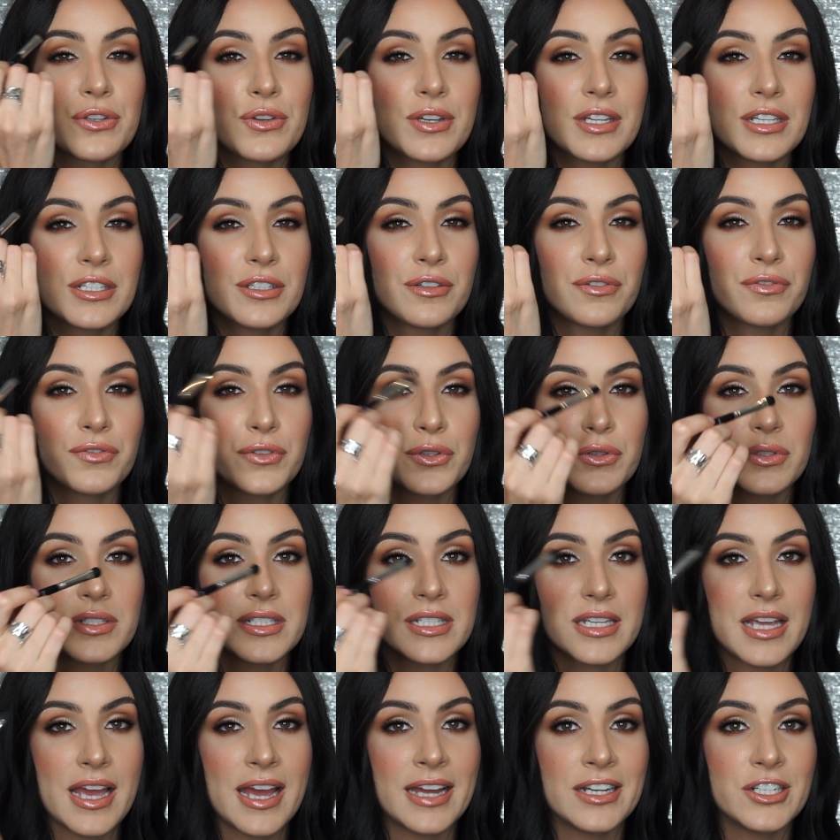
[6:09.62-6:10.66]
you can diffuse
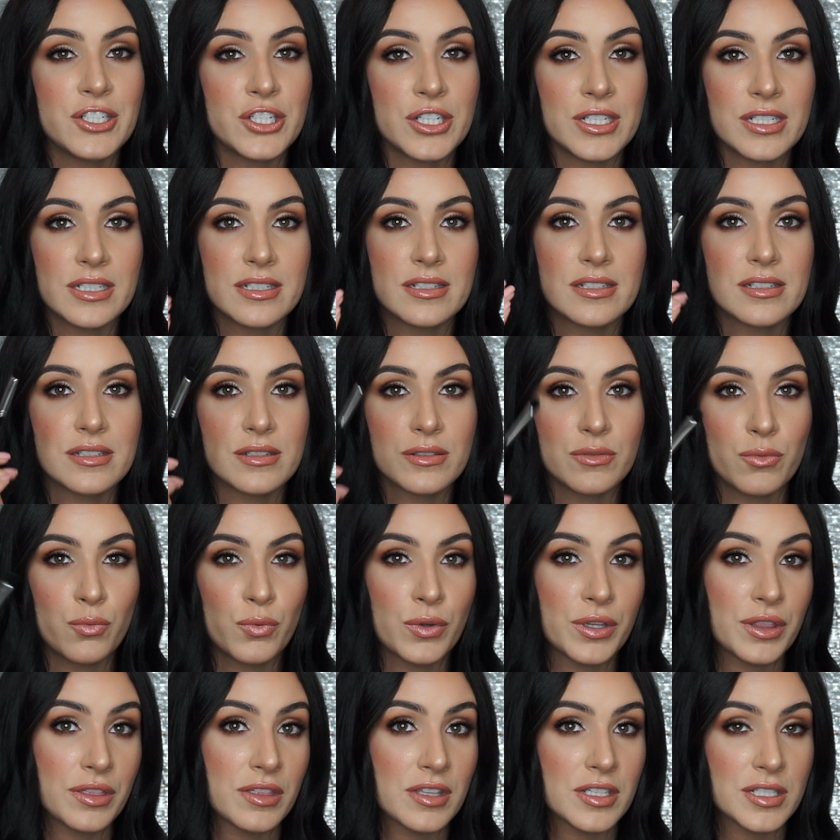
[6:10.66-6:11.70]
the edges
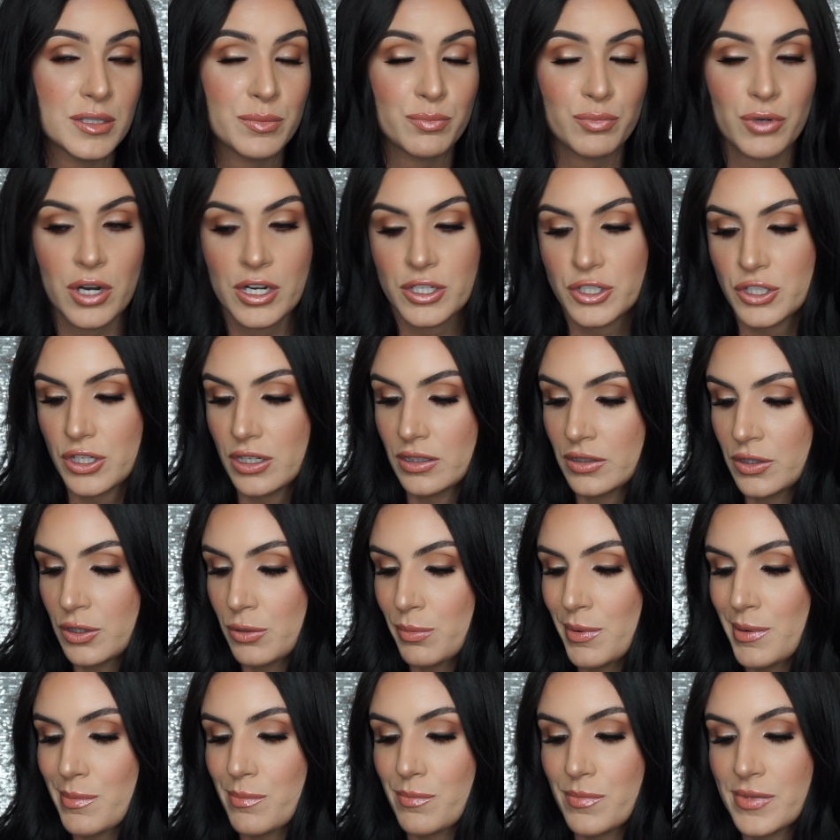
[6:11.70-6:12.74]
with this brush a little
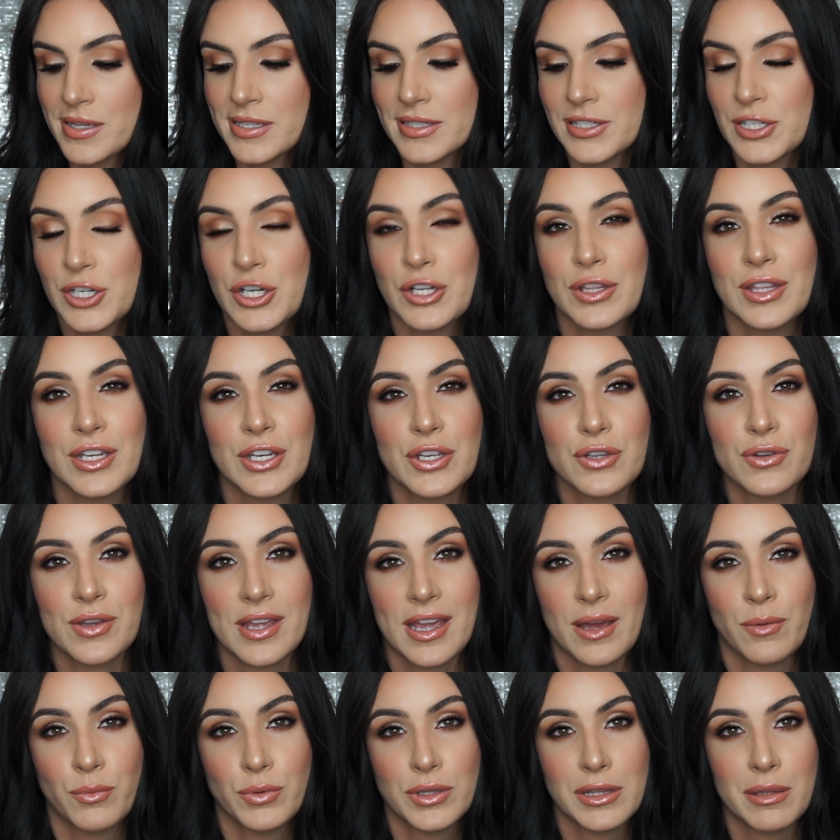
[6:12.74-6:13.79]
bit easier than you
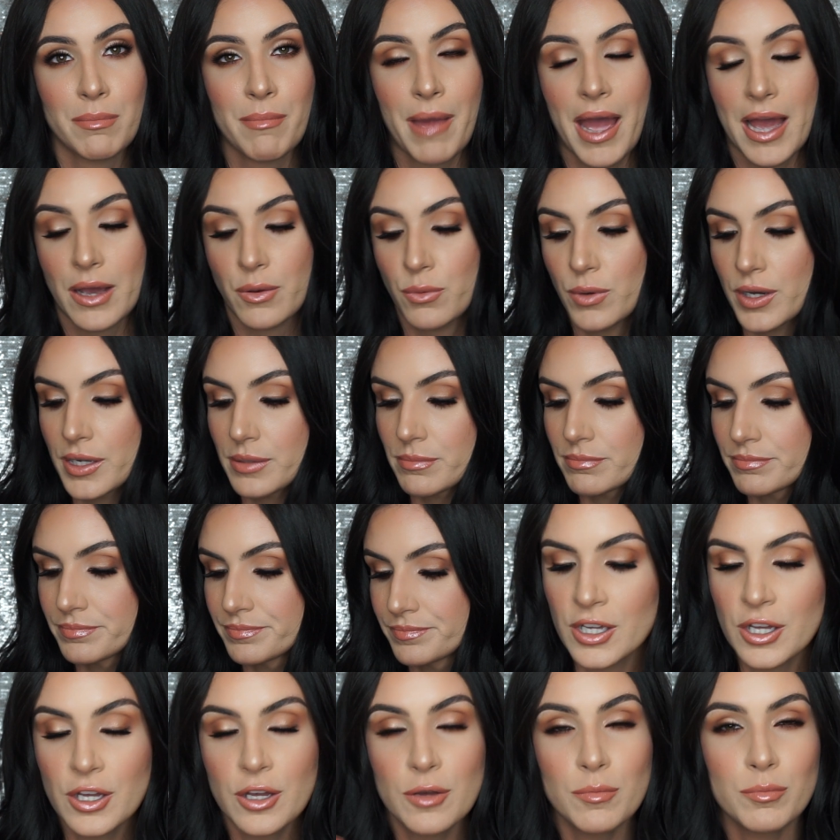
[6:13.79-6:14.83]
can with a MAC one.
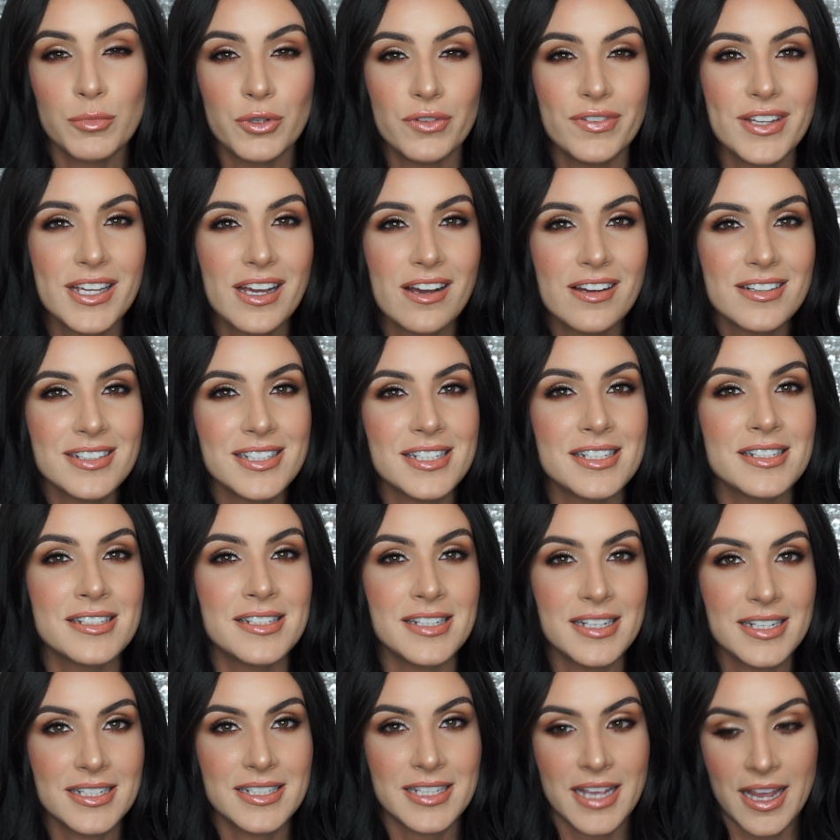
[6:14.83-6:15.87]
Moving on to
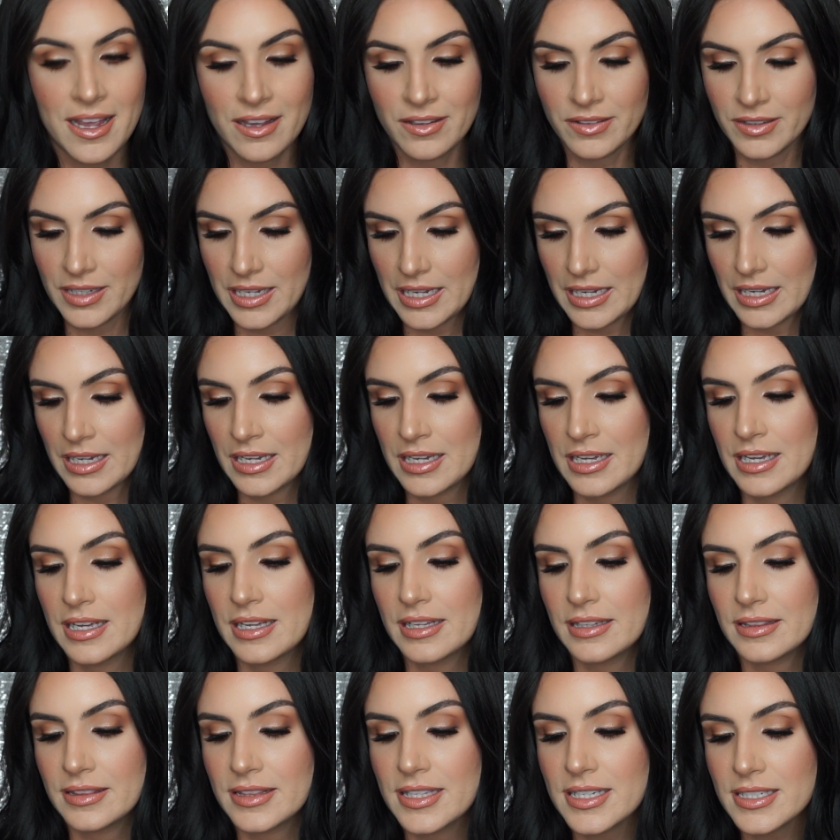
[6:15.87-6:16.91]
detailing,
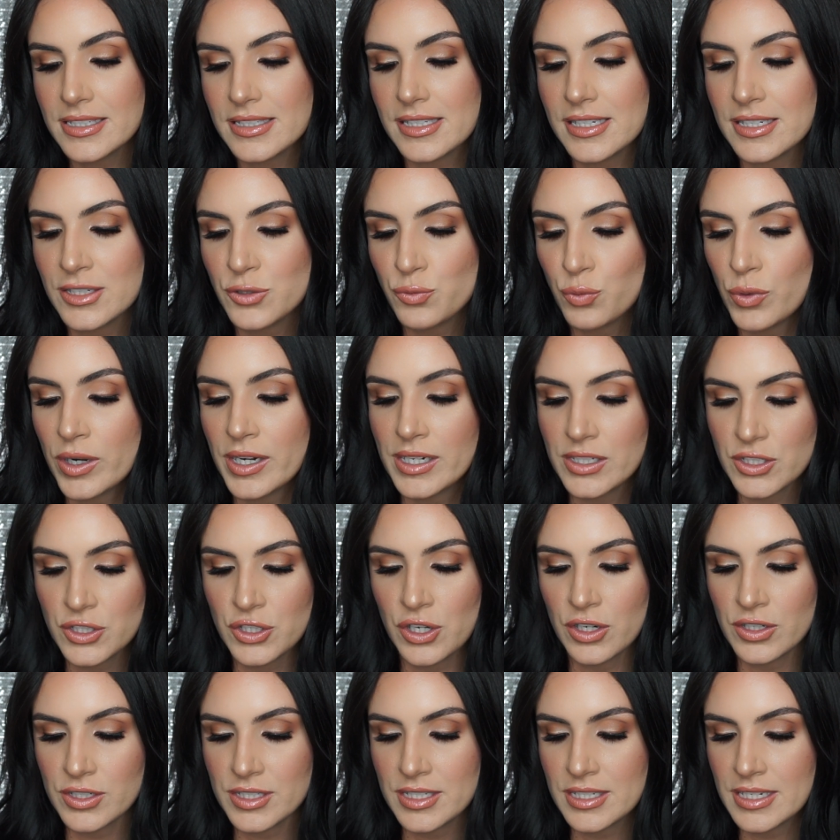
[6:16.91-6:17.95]
this is where it
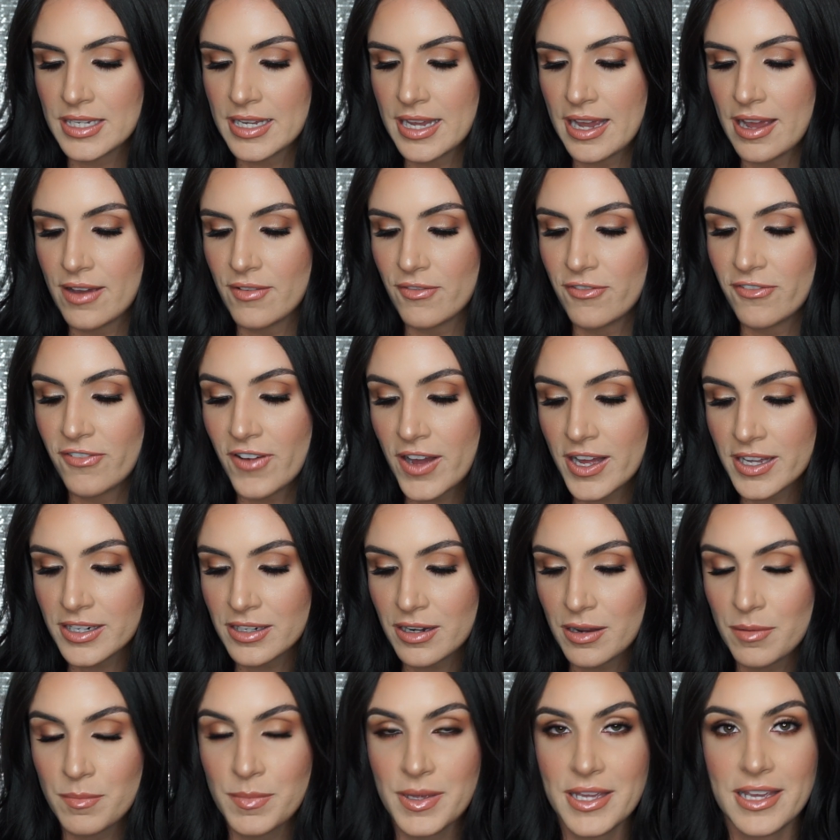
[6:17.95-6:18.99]
starts to get
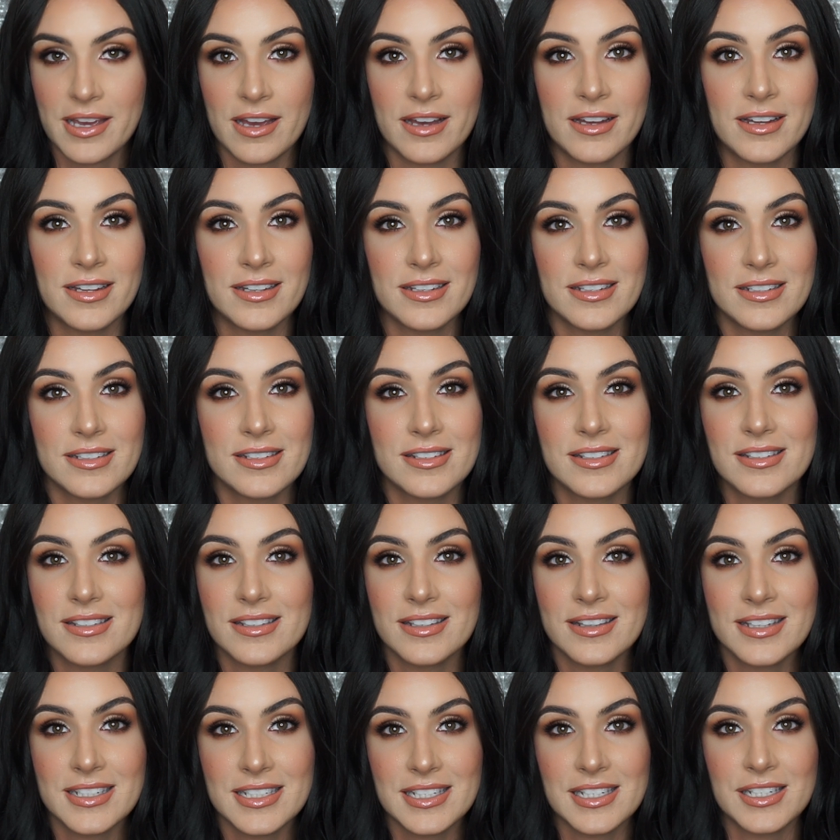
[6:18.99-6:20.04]
fun because
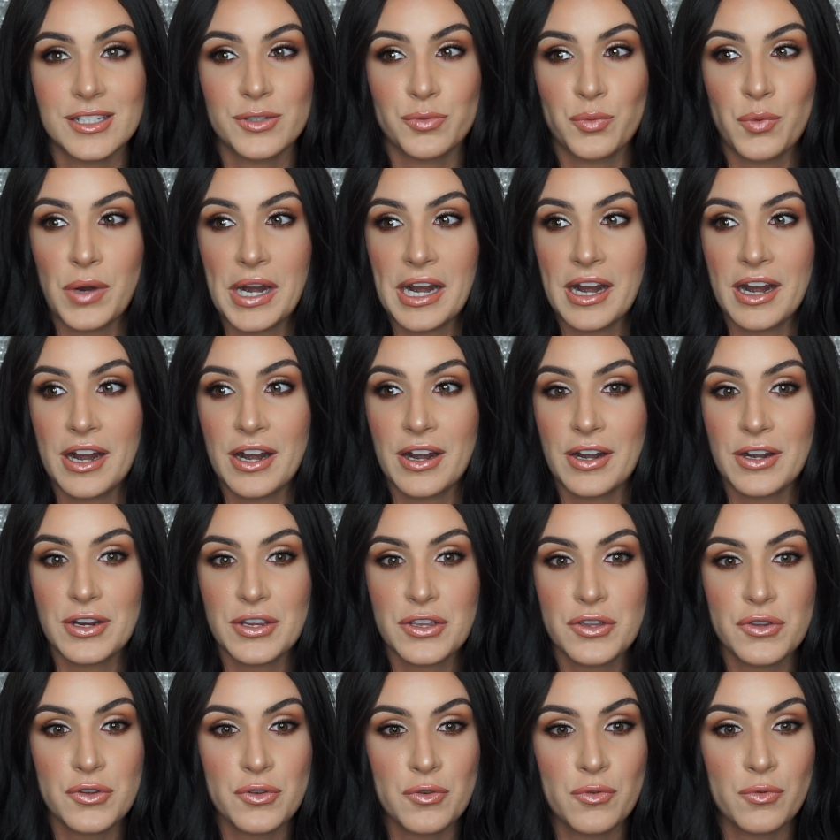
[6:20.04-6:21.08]
this is where
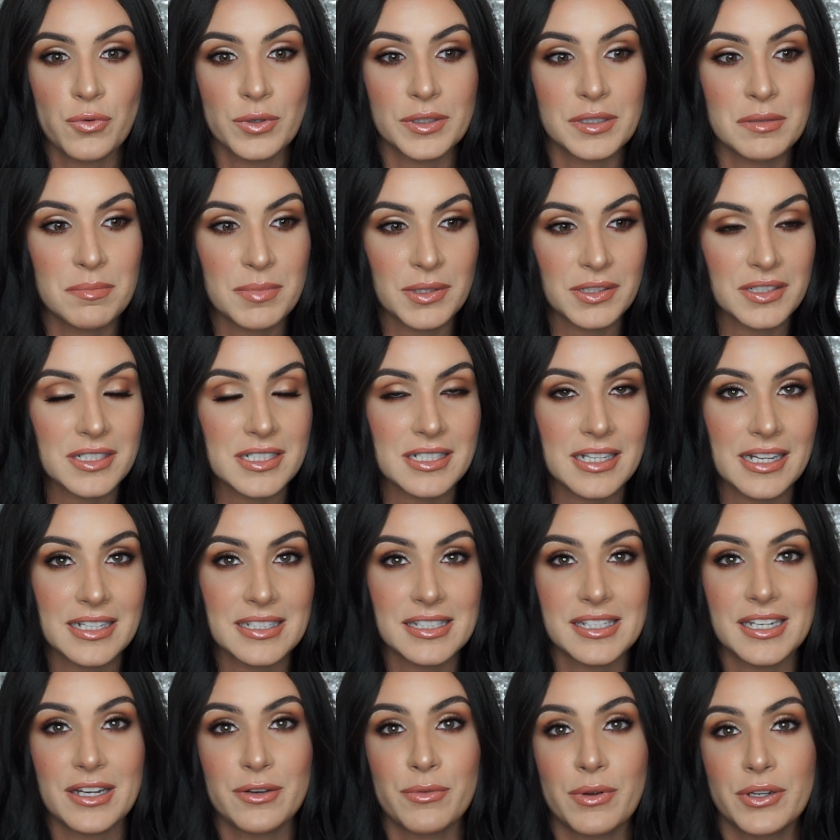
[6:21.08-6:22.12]
you really build
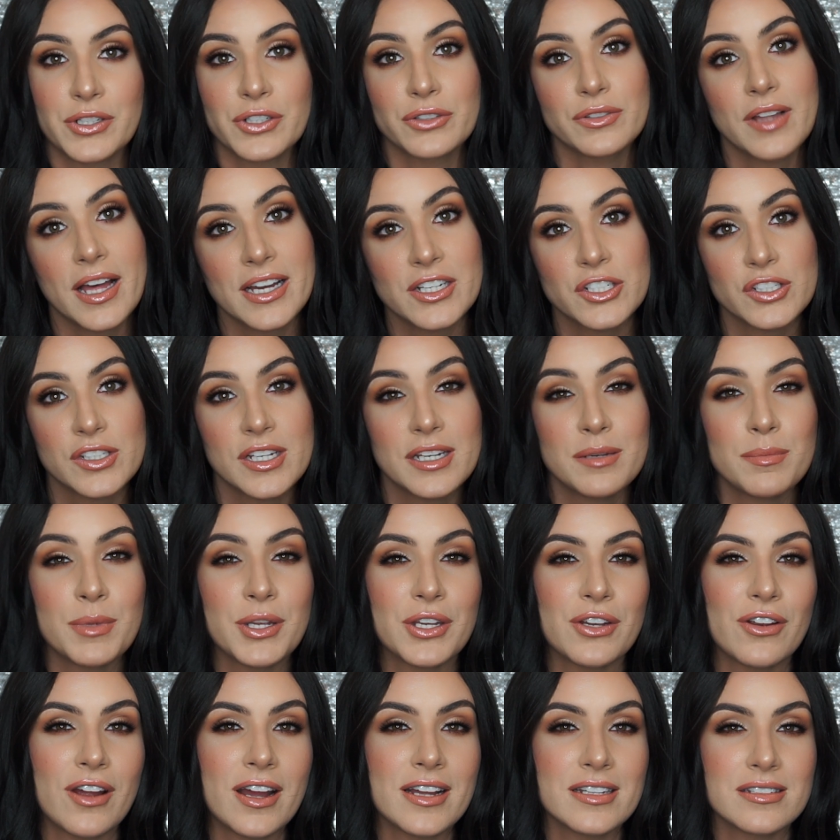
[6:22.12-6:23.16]
intensity around your lash line,
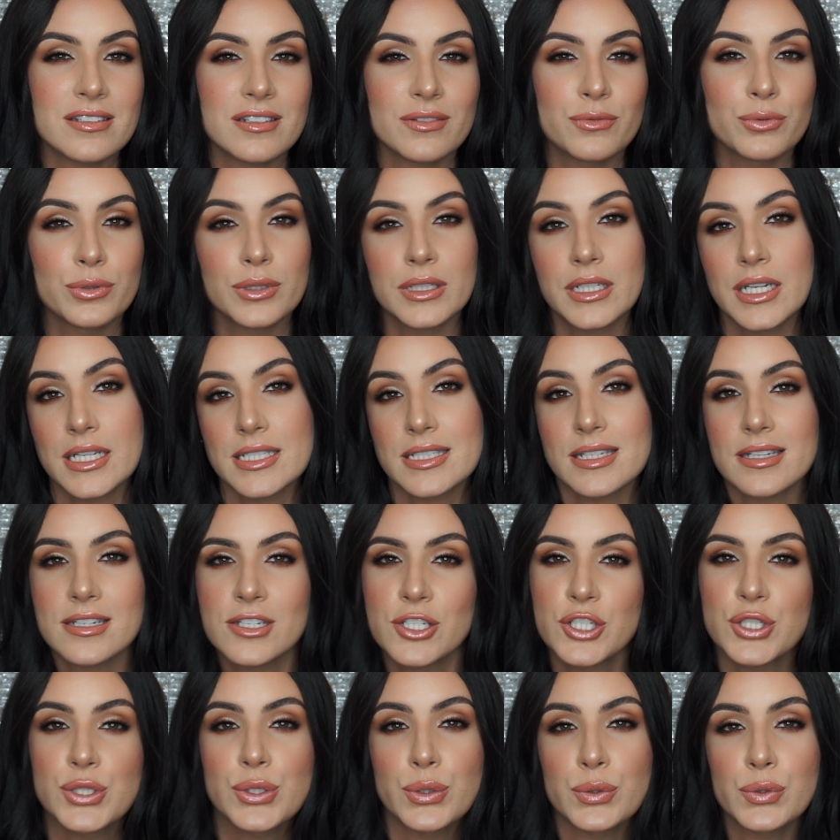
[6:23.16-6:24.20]
make your eyes look really nice and
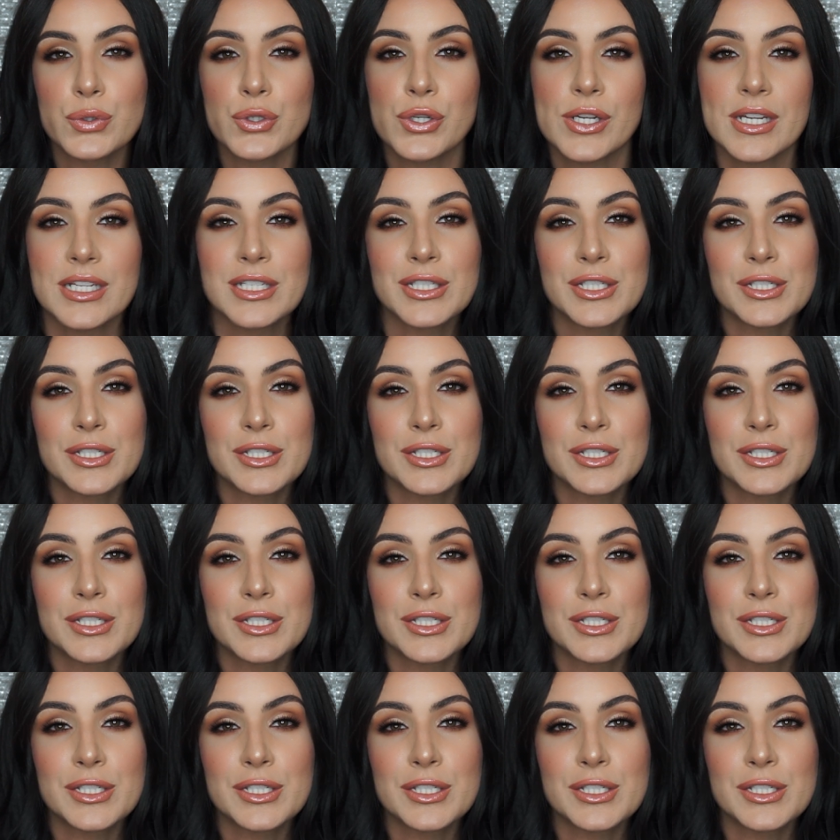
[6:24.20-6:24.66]
sultry and